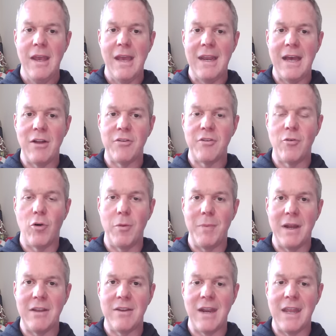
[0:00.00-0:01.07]
and outscored
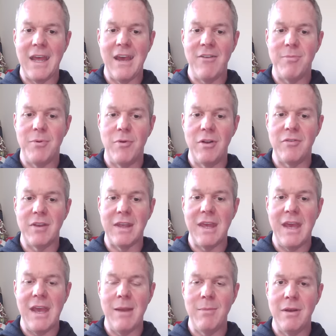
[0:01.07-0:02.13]
by ten and a half points a
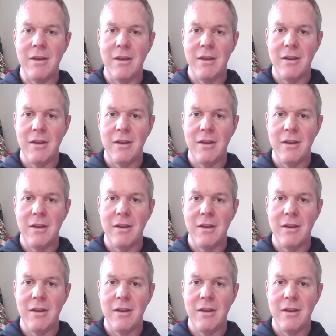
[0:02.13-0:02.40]
game.